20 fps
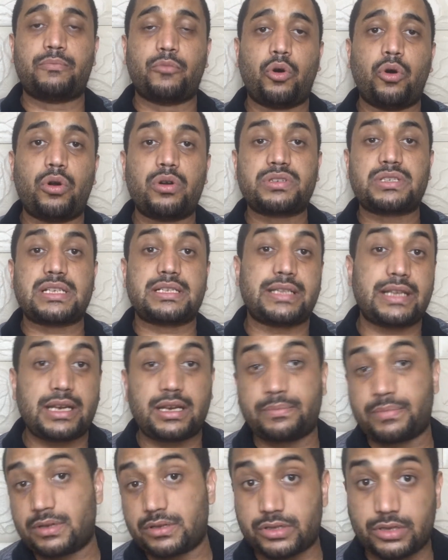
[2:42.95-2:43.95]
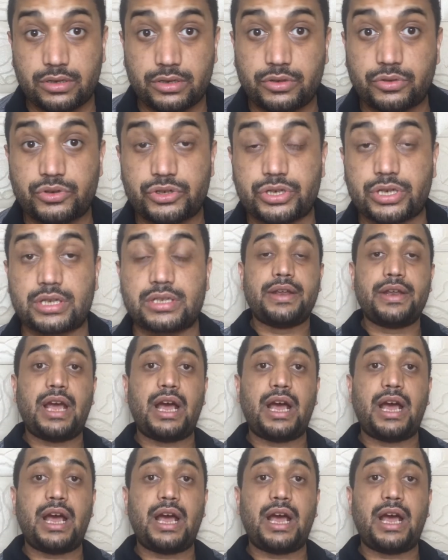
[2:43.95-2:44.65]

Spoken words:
more sustainable solutions.